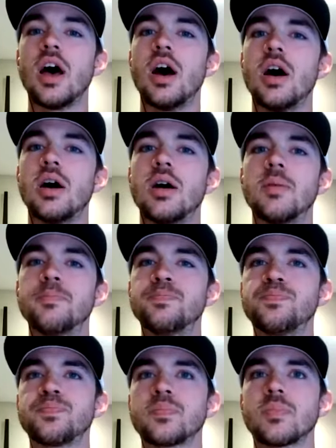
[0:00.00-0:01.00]
Um,
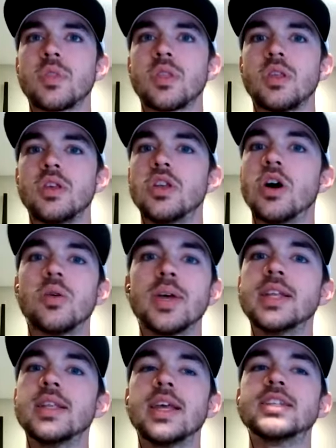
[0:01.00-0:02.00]
you know,
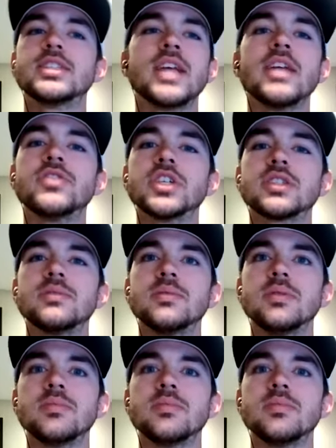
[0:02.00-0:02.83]
in, instead of just